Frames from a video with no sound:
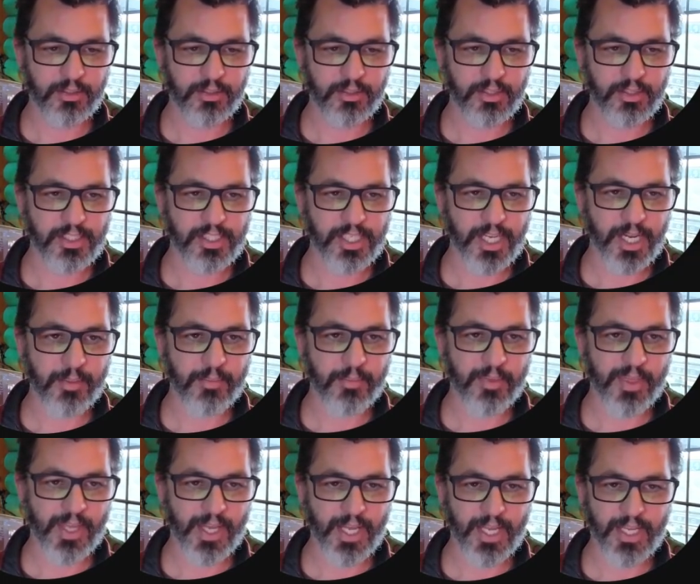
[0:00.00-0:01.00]
Same
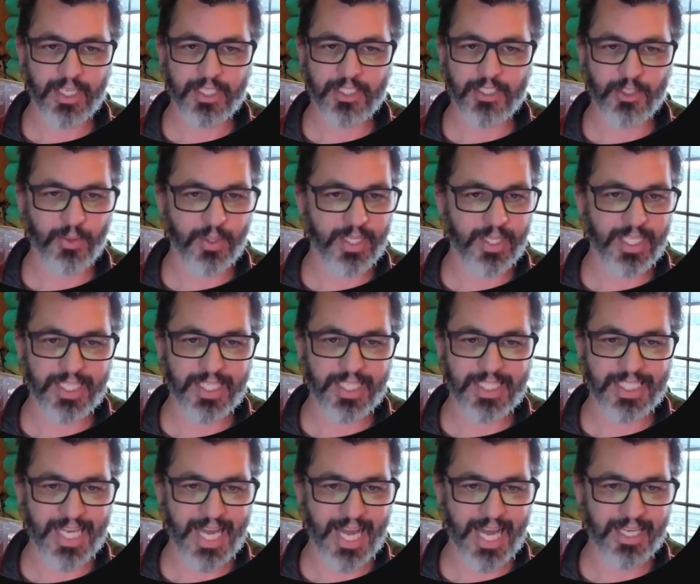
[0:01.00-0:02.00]
thing, it's doing the
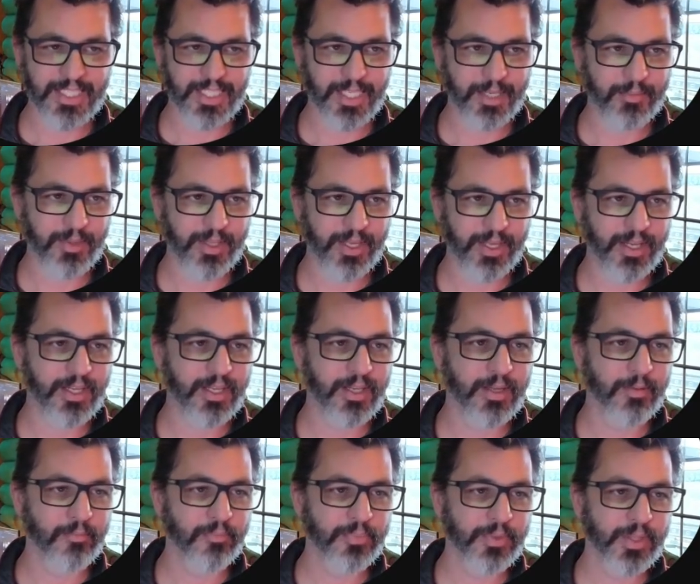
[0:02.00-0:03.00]
exact same thing.
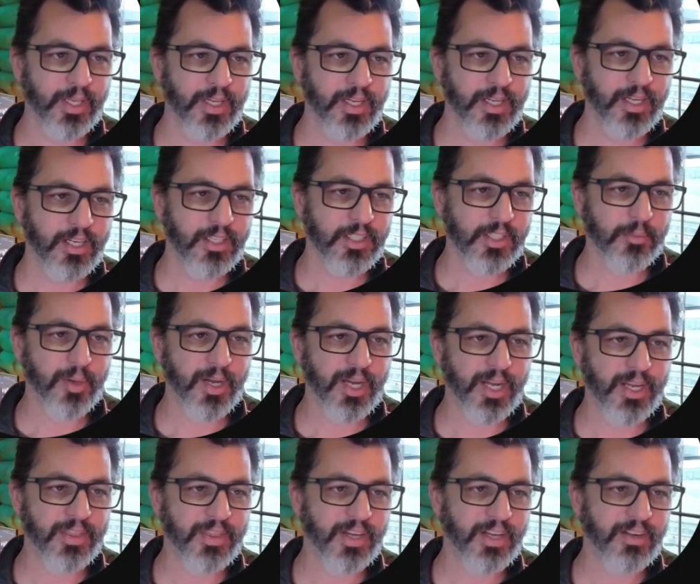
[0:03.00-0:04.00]
Here's a
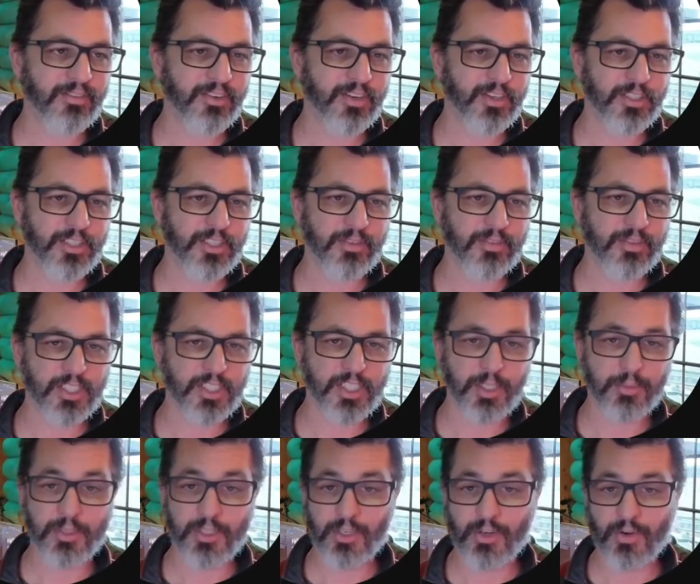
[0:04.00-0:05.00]
Python version of the
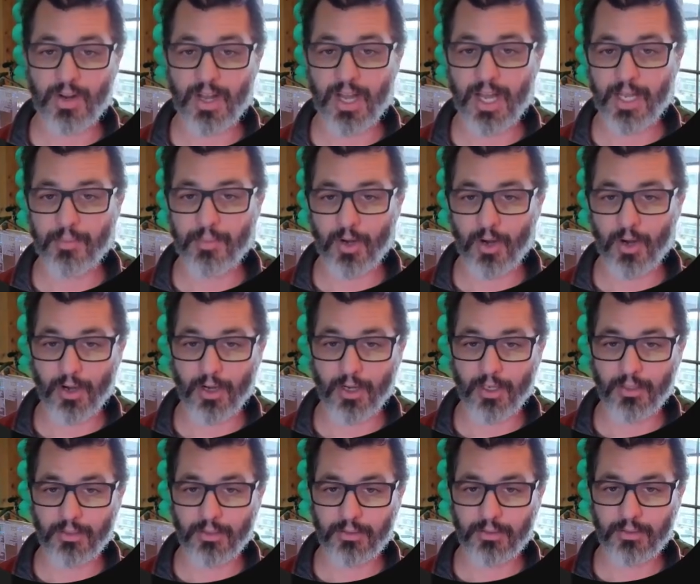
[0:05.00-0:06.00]
subscriber